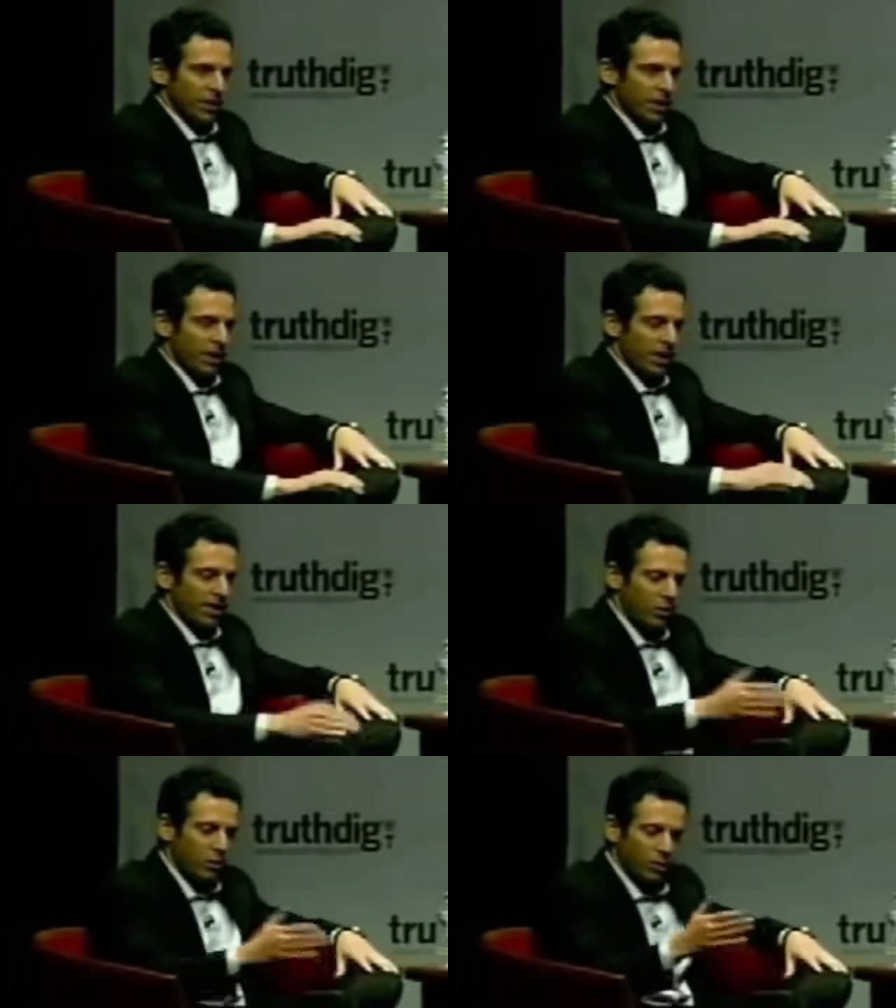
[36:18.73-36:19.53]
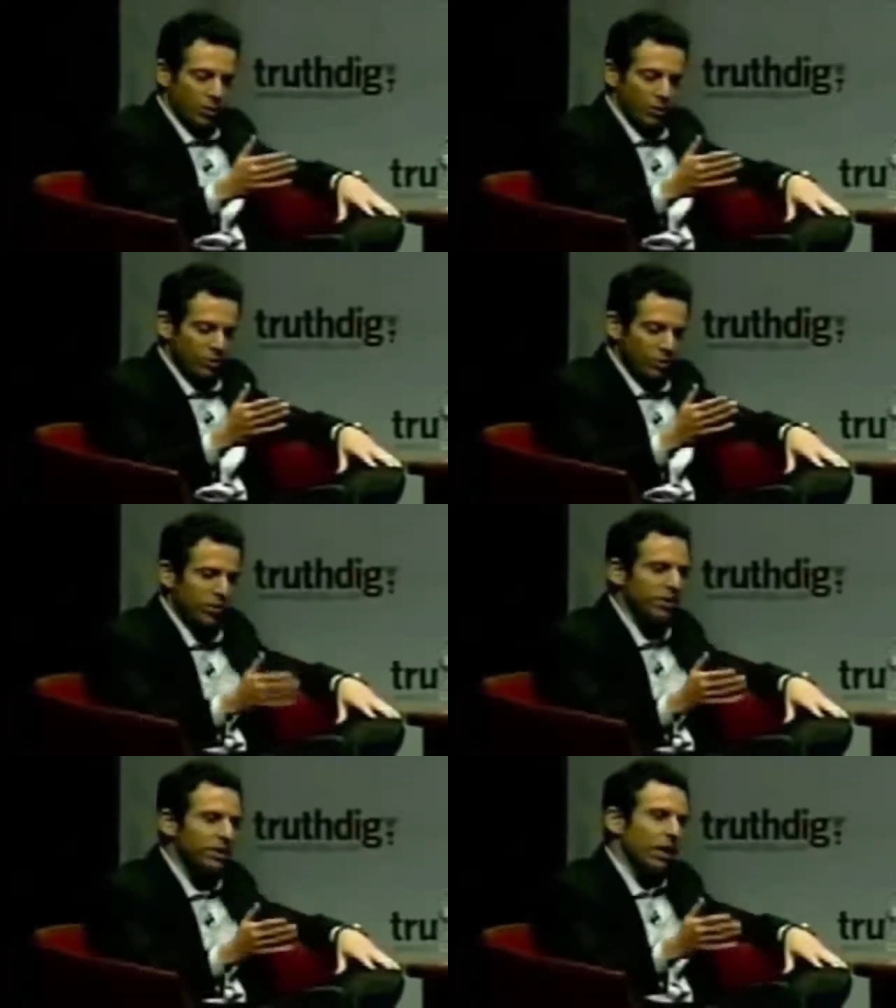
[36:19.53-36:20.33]
uh, and then what, what is
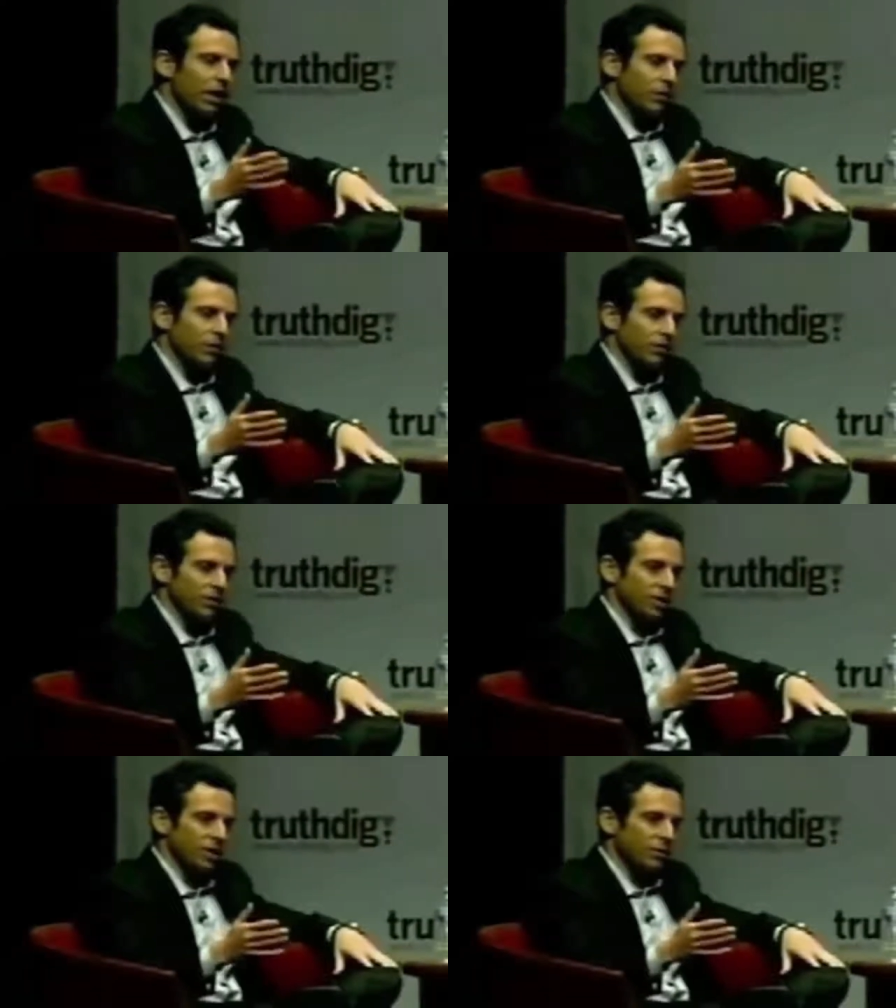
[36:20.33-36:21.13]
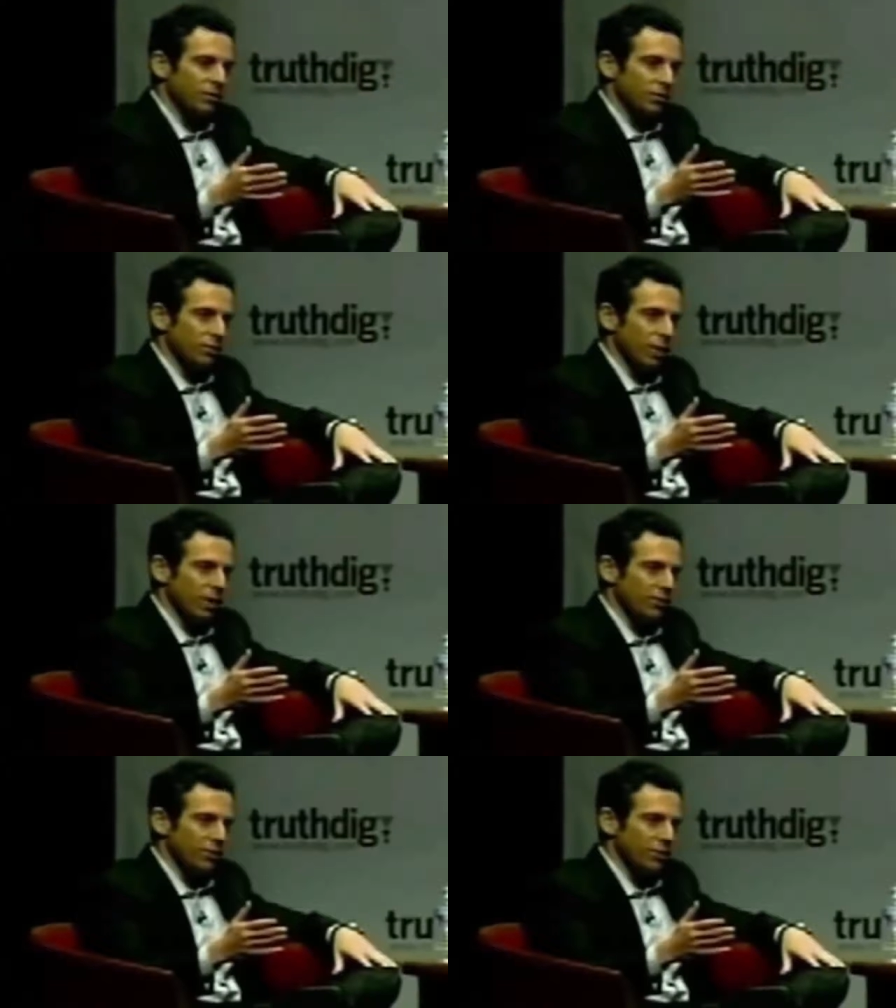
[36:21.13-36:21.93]
really operative at the level of their
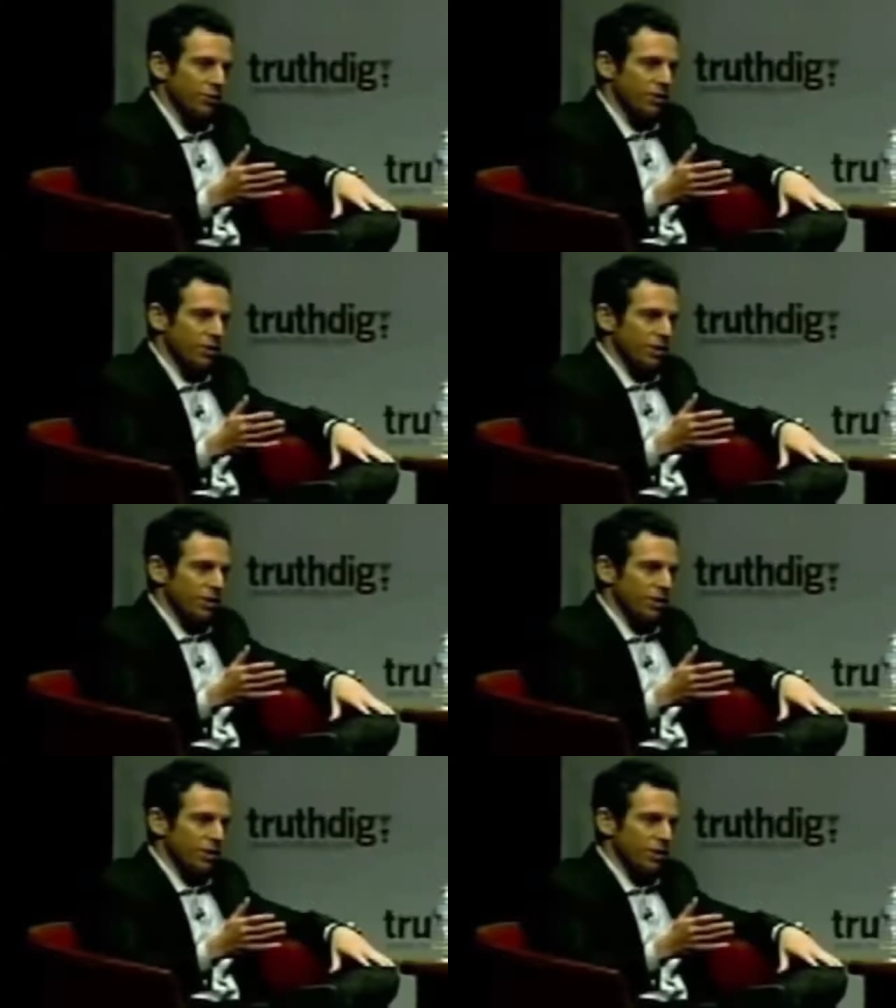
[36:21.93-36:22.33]
behavior.